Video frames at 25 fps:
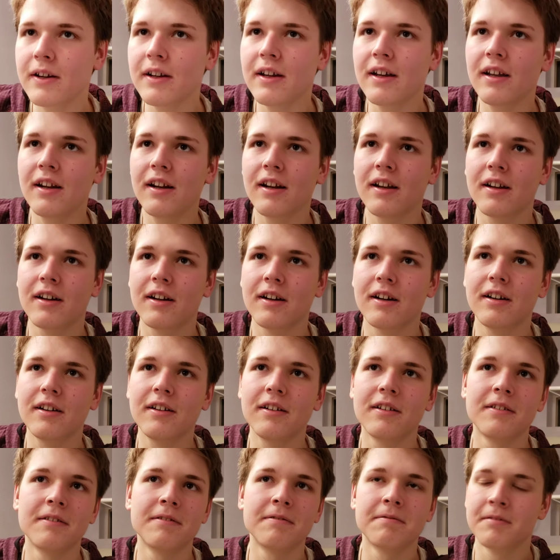it.
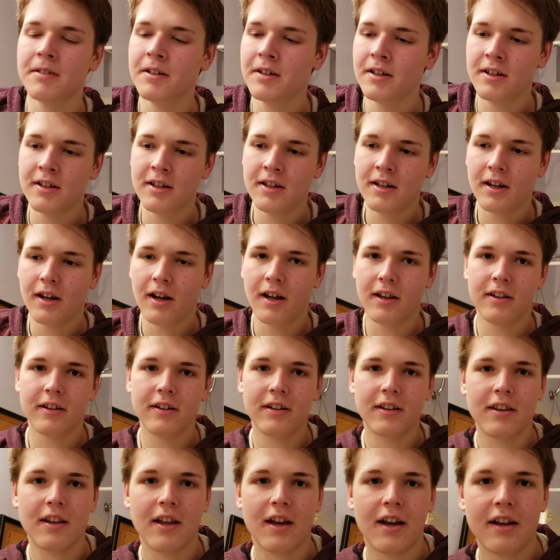Other
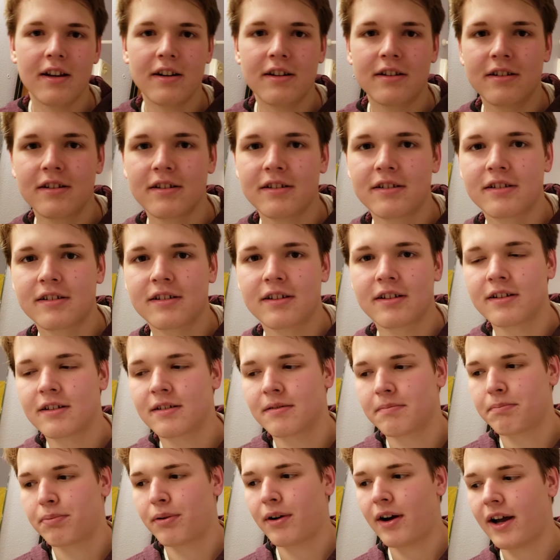than that, just
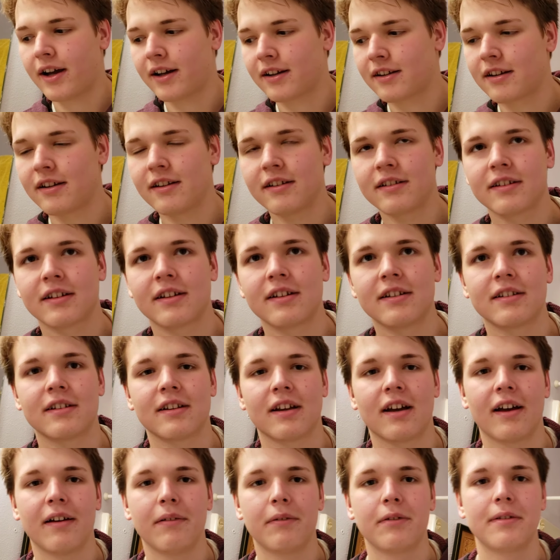practice, because
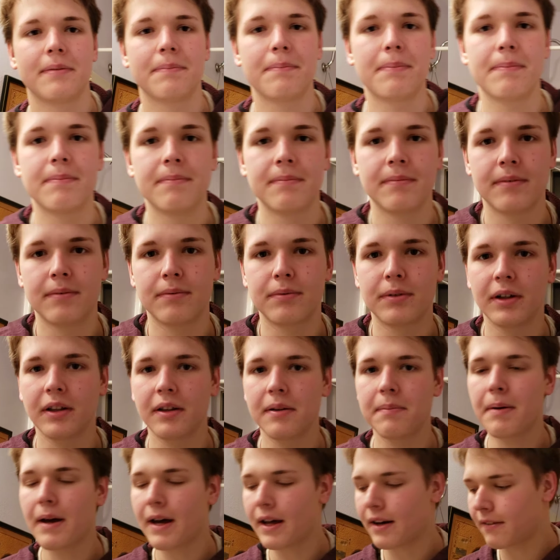I was really
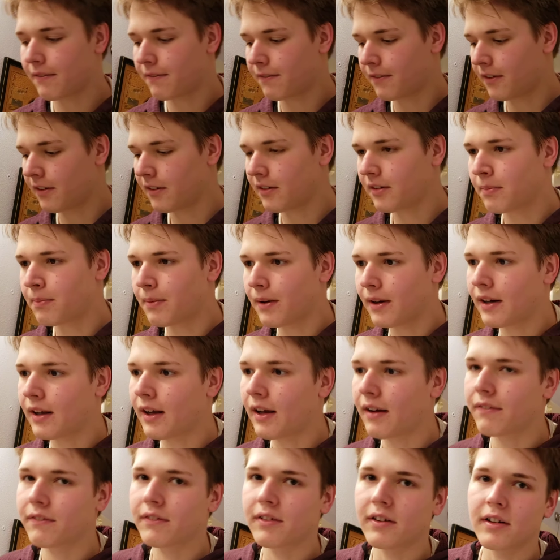bad at first, but
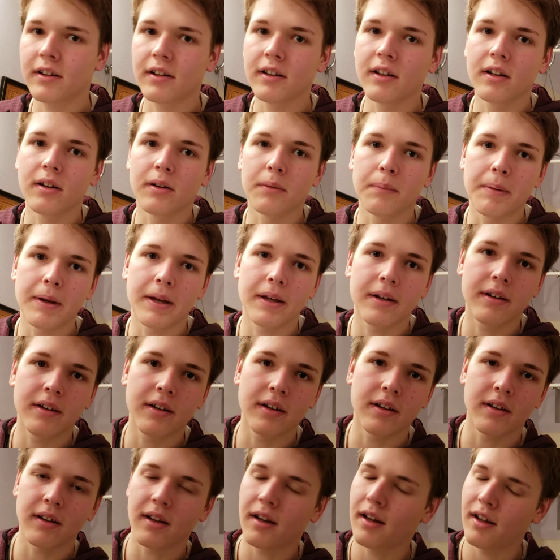after a little bit,